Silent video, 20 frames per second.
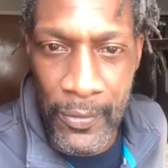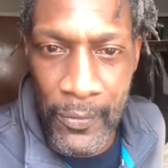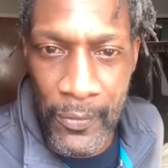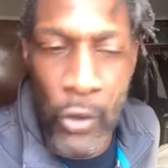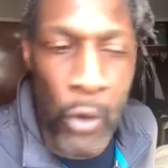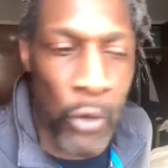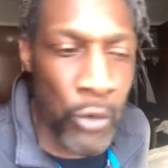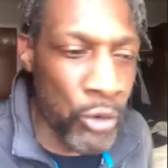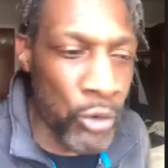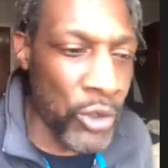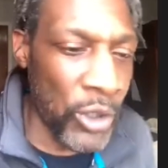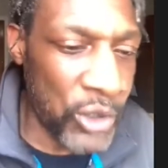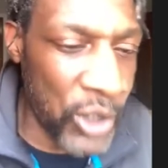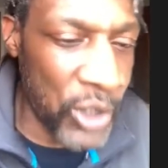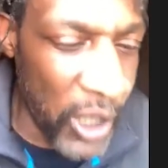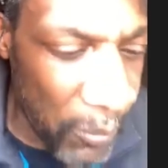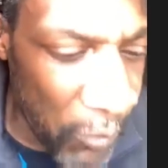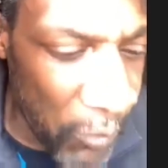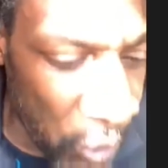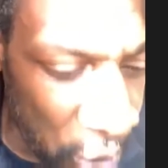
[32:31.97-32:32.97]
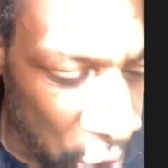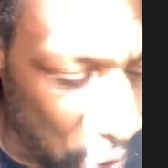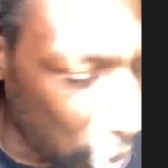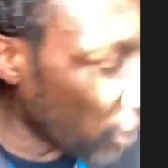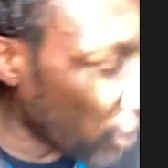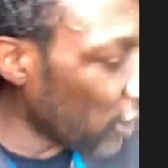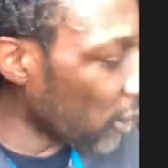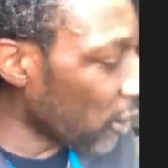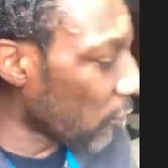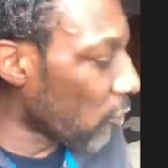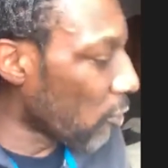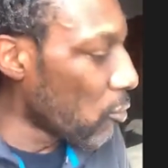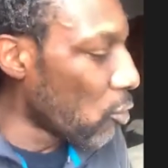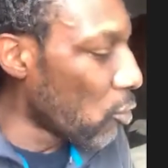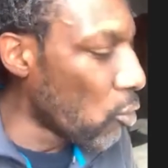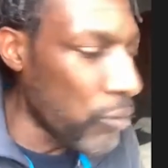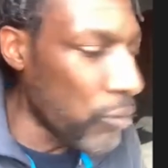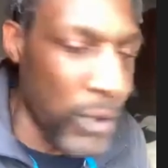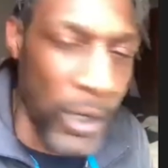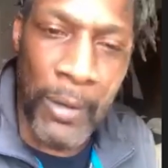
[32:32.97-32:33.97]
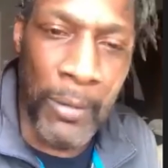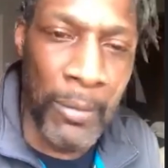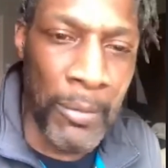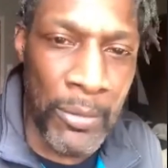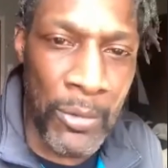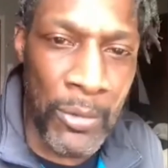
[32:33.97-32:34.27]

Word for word: No, you just came on the train and removed him